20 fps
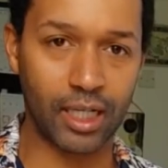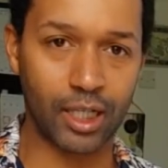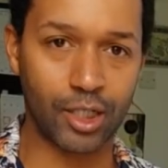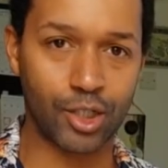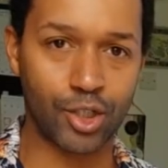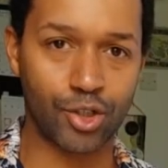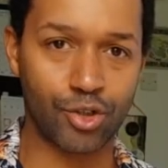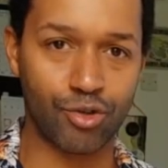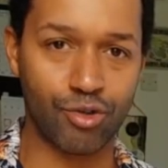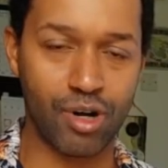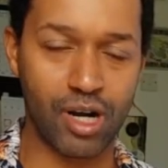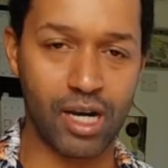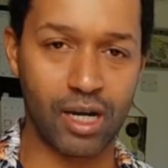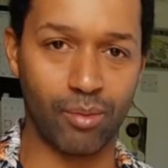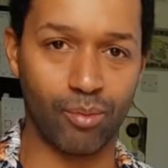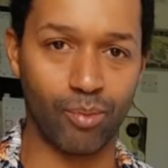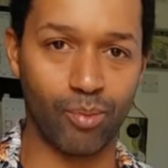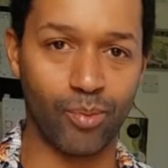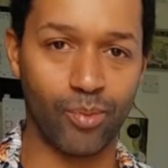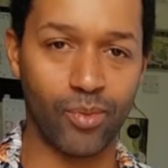
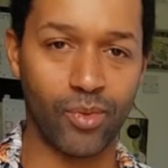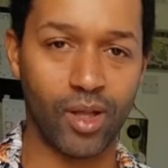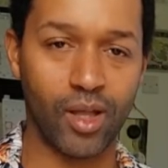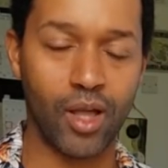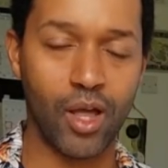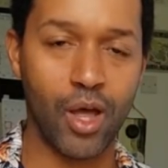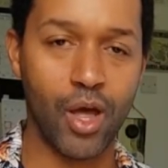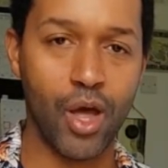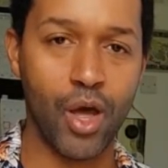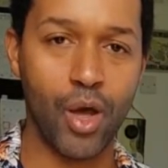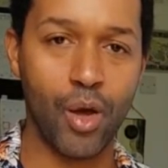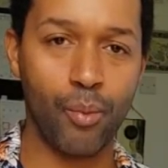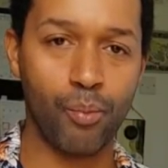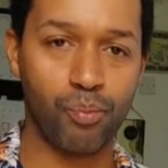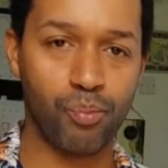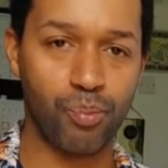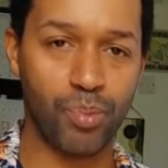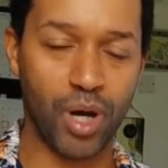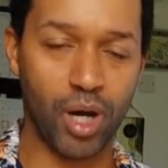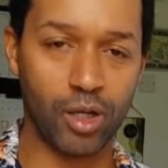extreme,
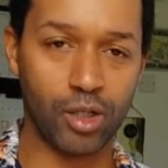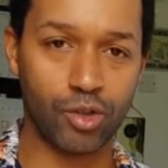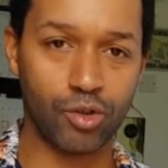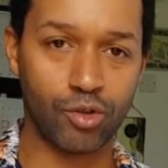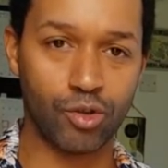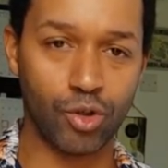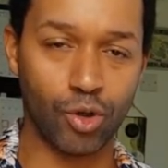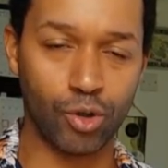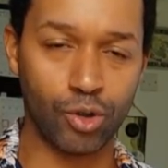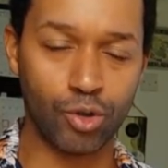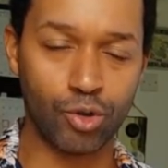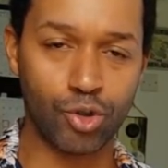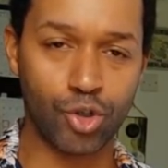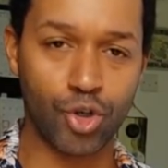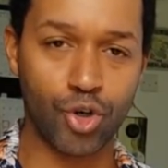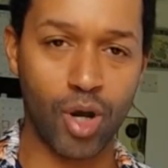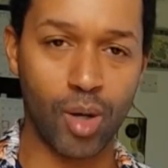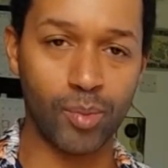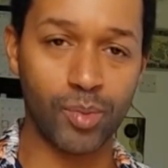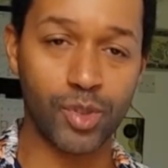but Donald
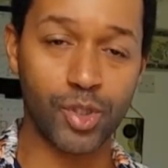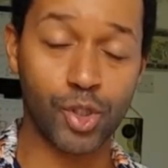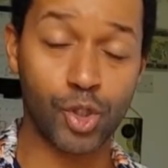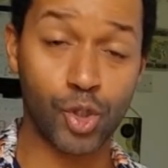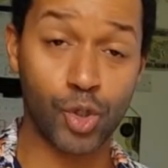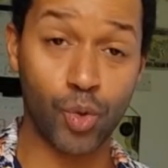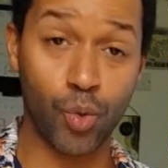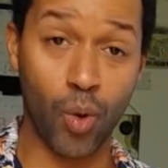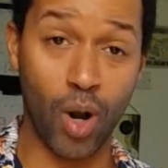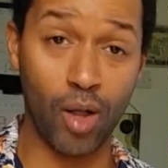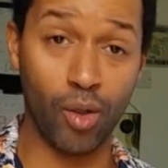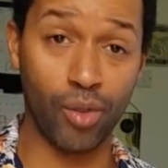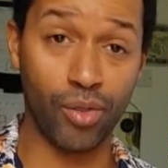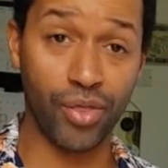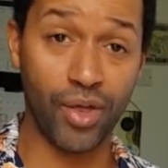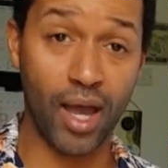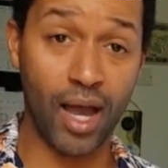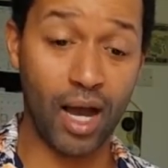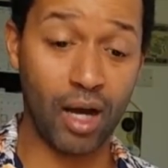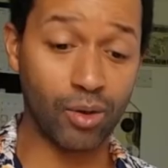Trump's 12th
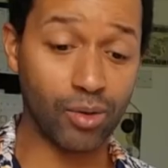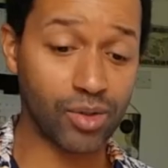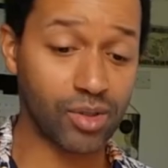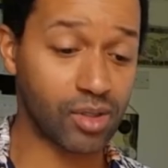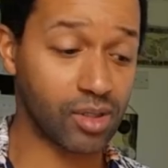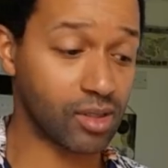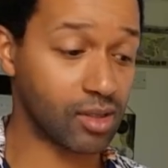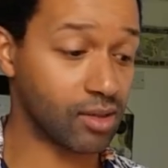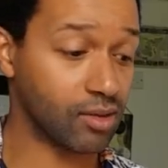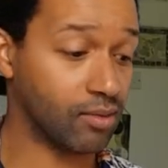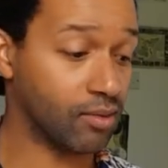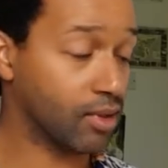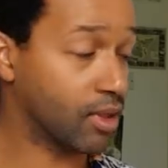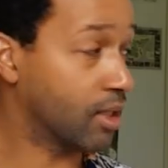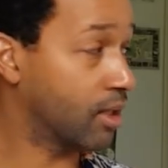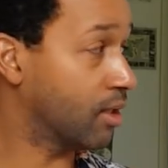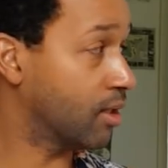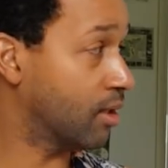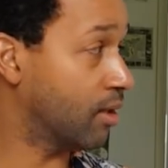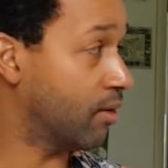house
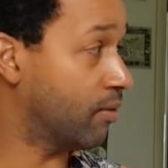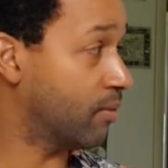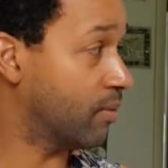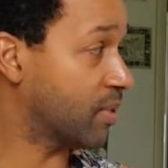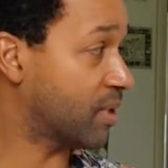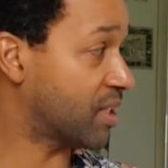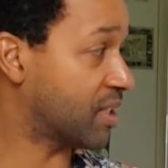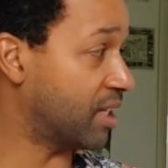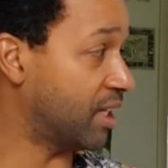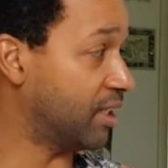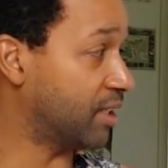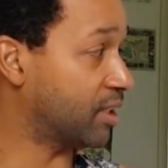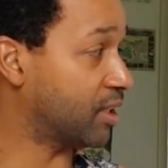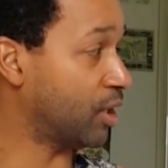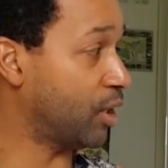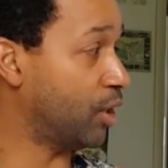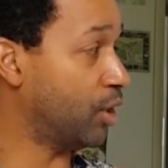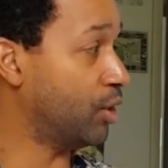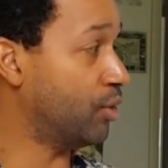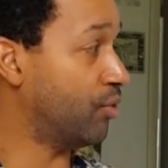sits
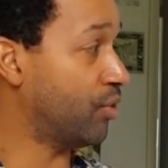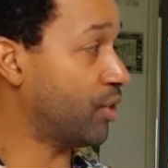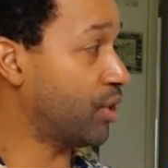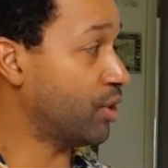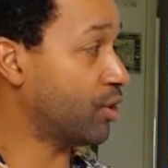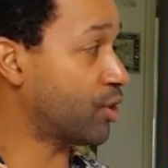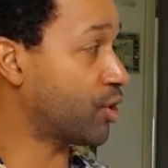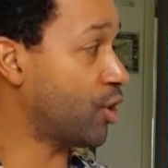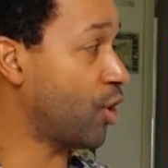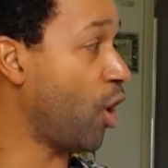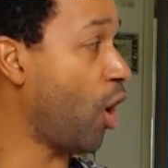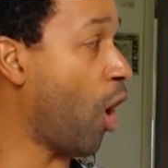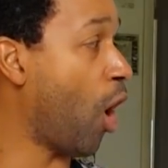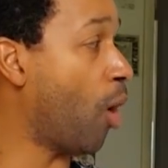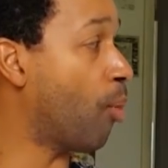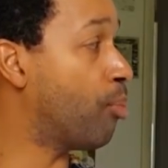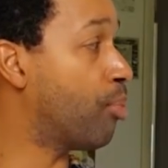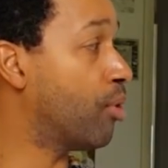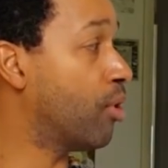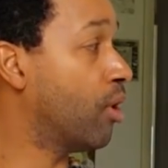over the
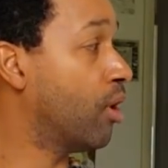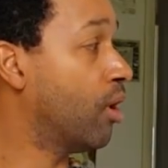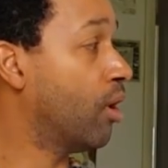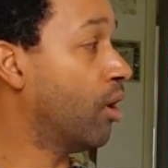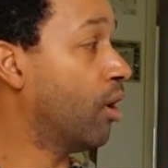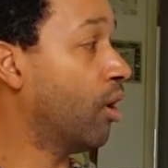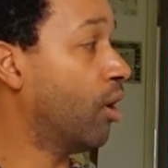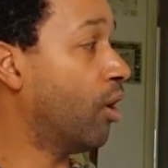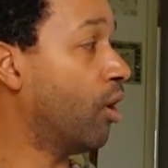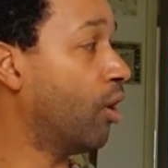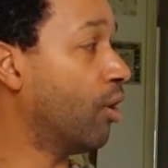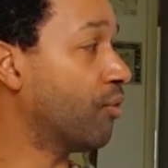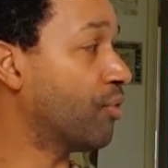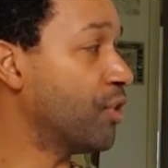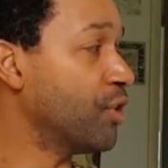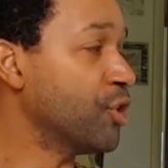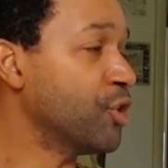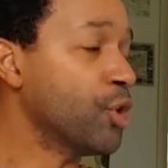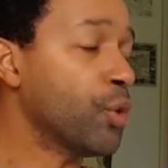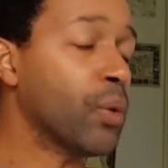top of
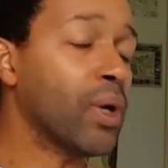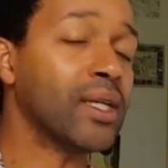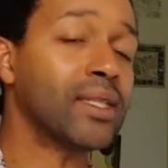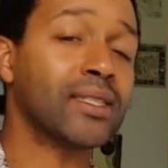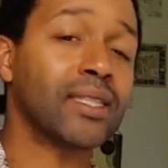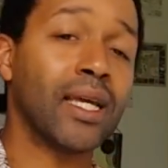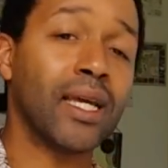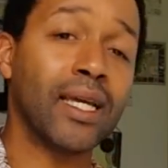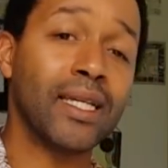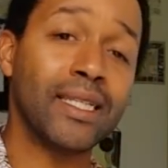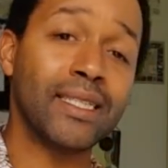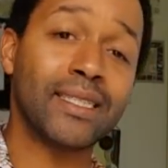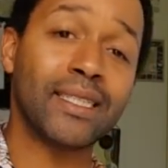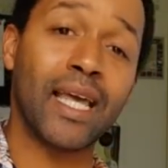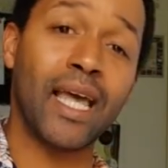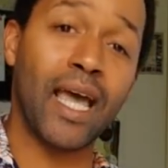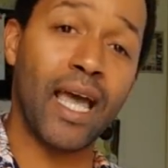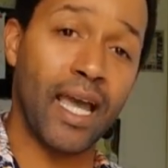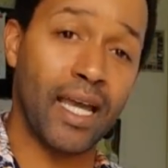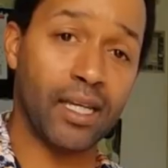the USA's
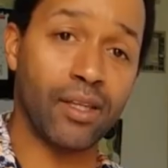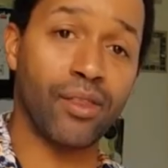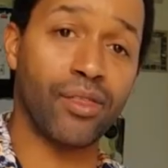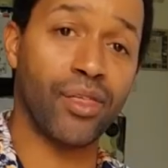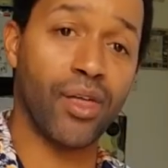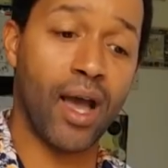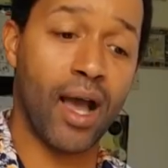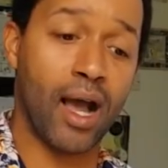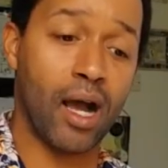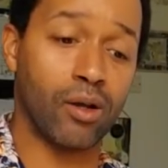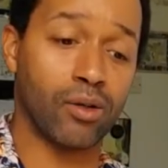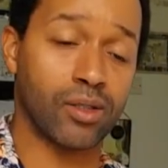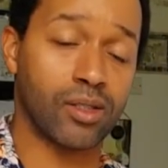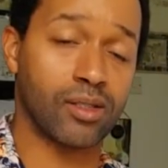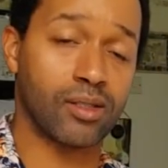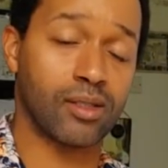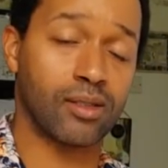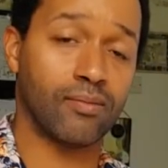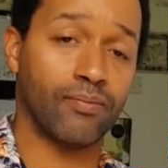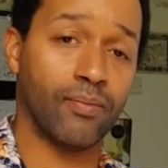8th
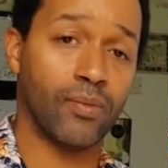house.